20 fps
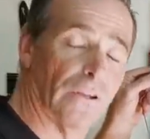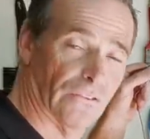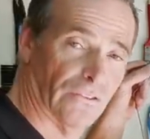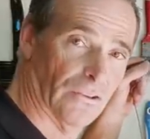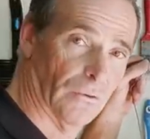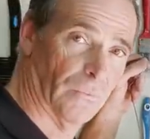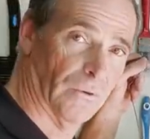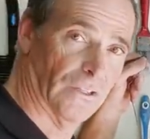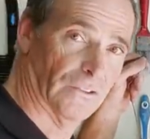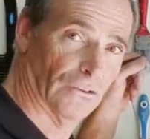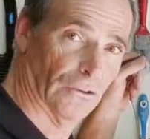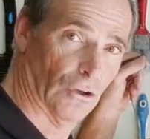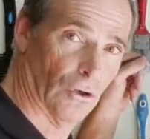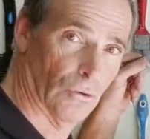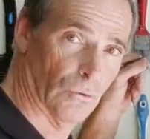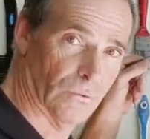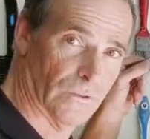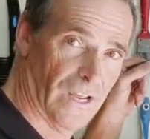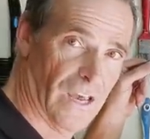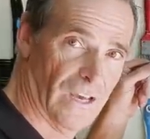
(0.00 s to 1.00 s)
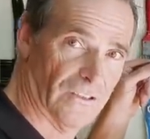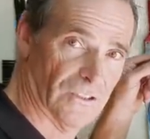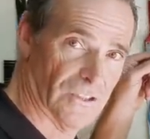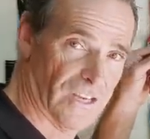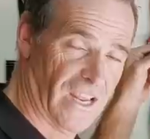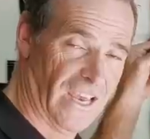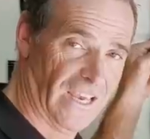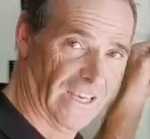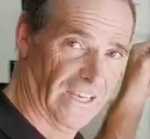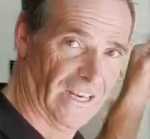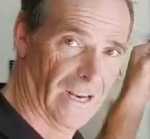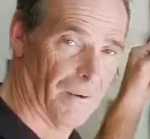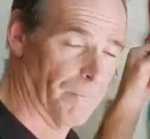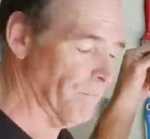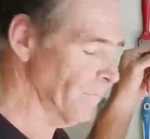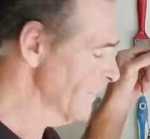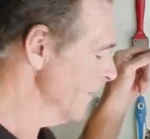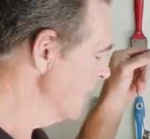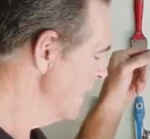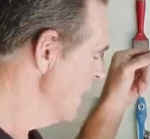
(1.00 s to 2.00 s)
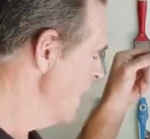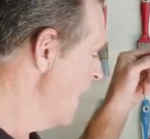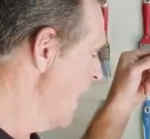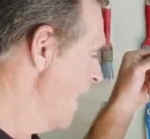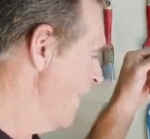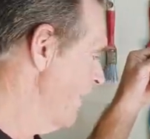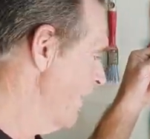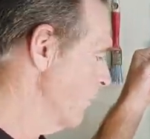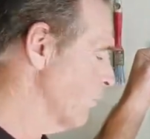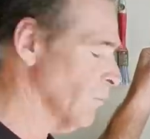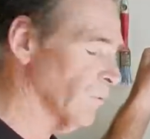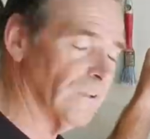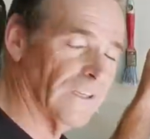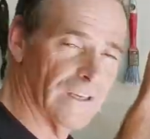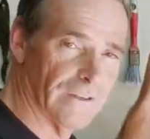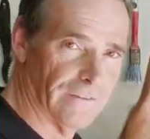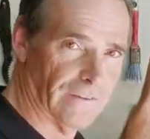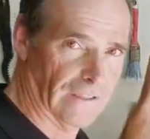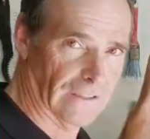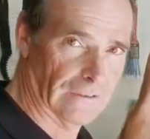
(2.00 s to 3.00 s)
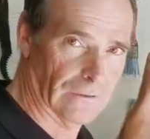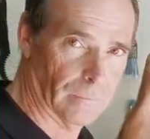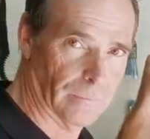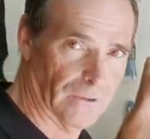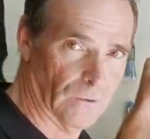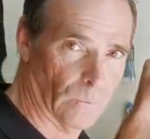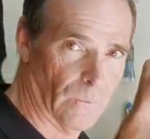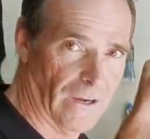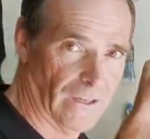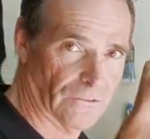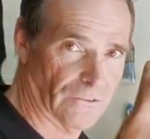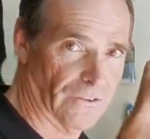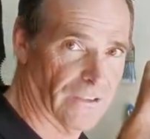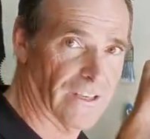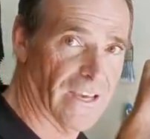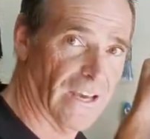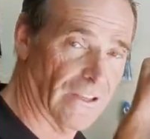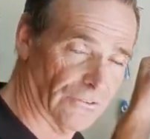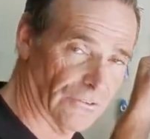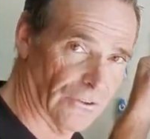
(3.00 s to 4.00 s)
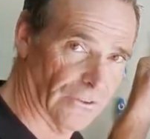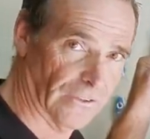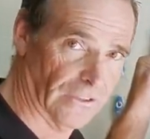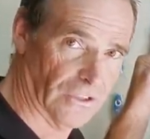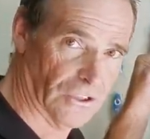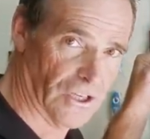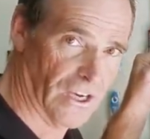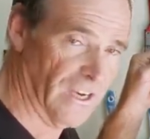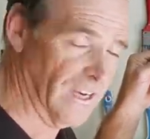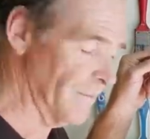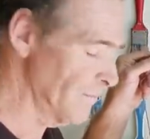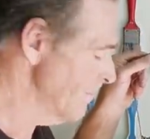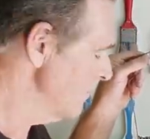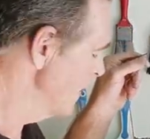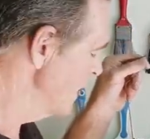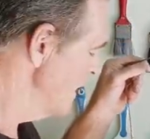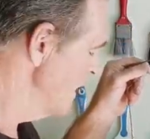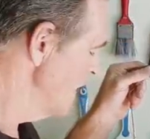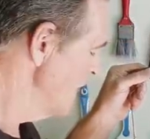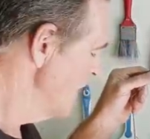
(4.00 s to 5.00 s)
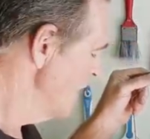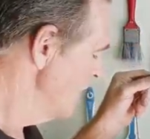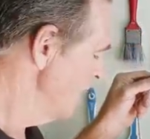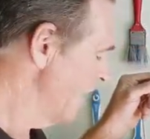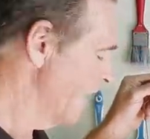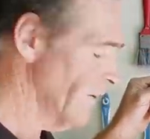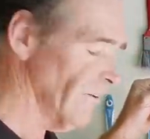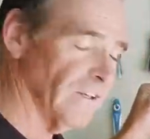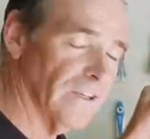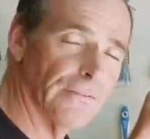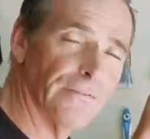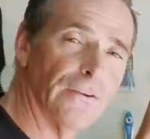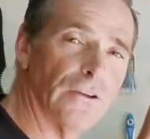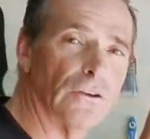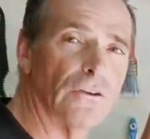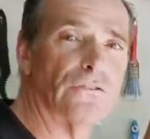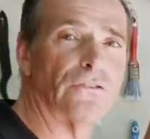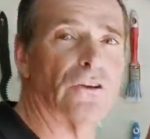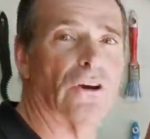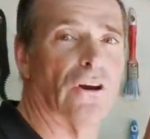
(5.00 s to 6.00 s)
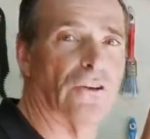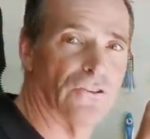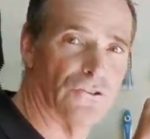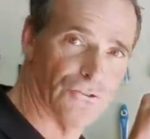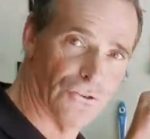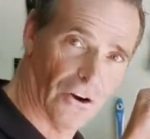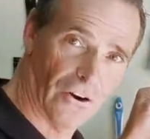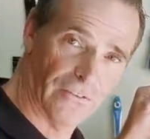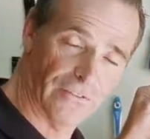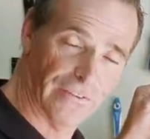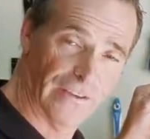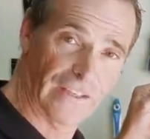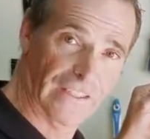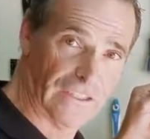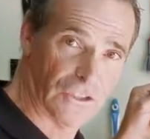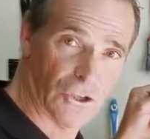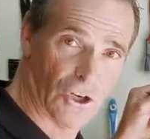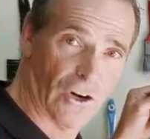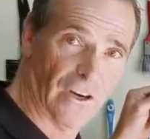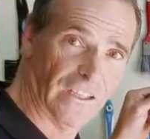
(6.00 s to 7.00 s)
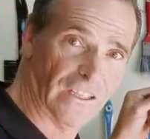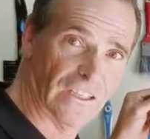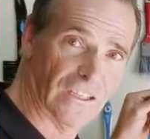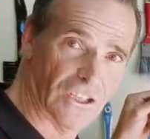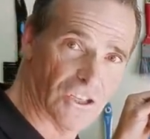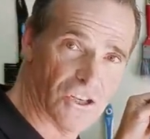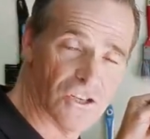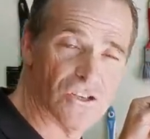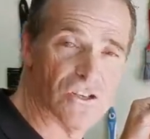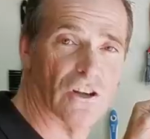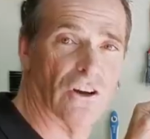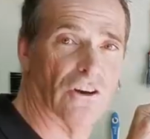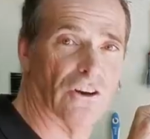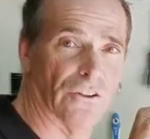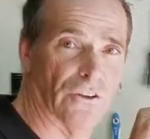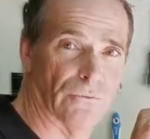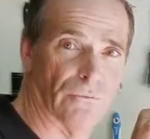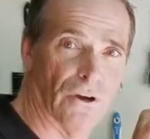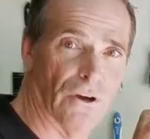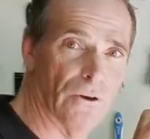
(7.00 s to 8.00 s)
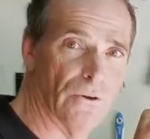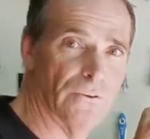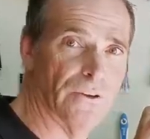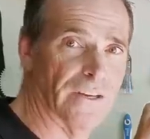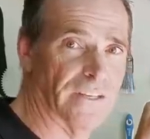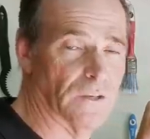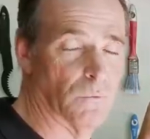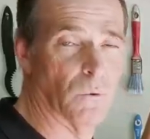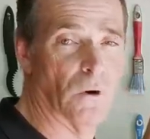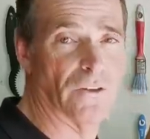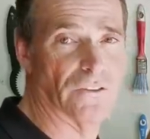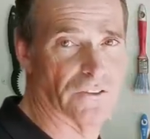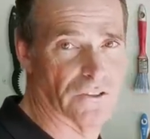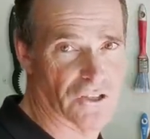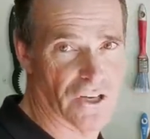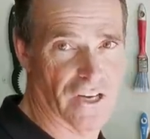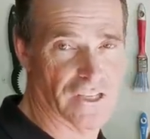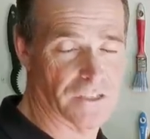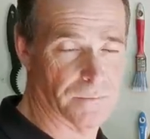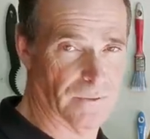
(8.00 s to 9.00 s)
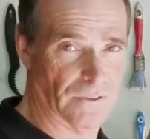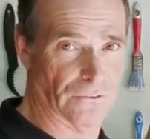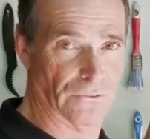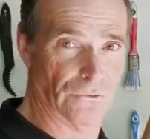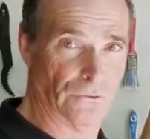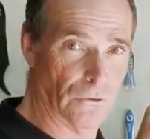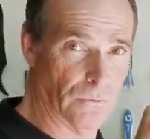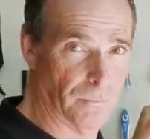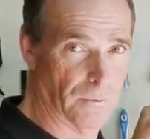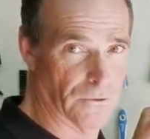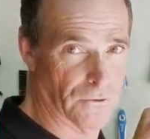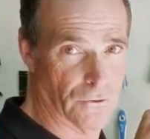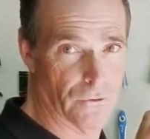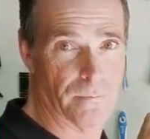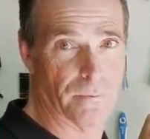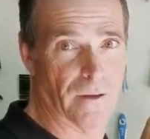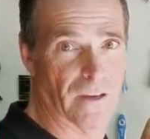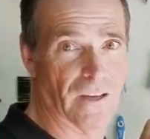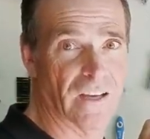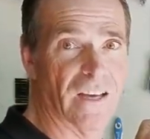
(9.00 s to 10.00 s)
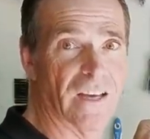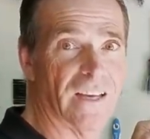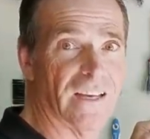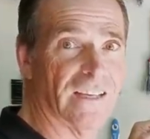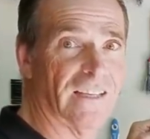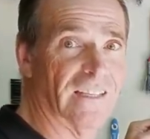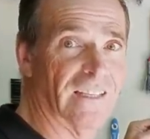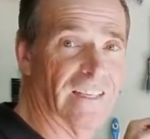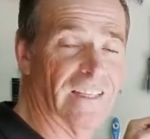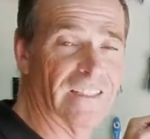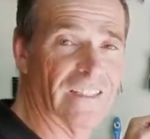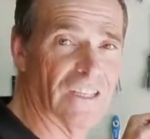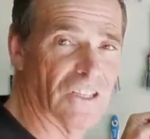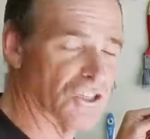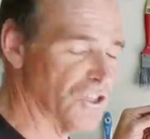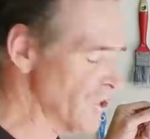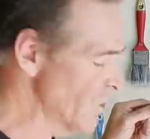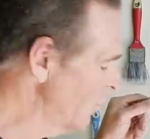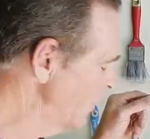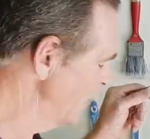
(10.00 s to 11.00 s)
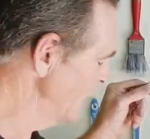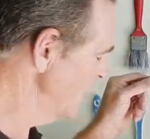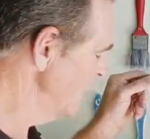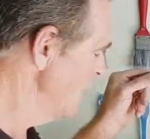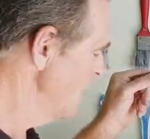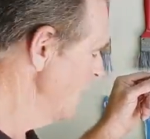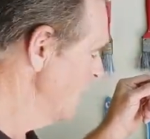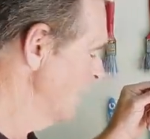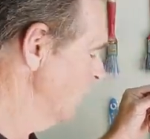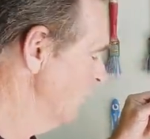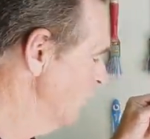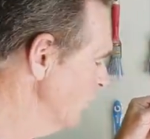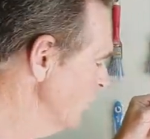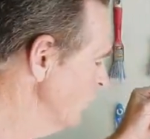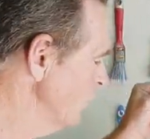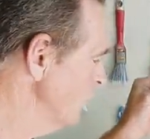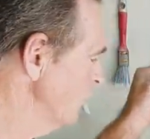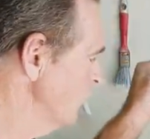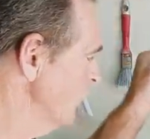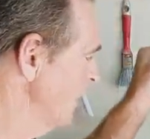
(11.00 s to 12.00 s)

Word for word: put it somewhere to cool down, just hang it up. And that will leave a little bit of wax on the outside of the chain. Now, if you're using it in dry, fairly dry conditions like on the road and you want your chain to be super duper clean and shiny, as soon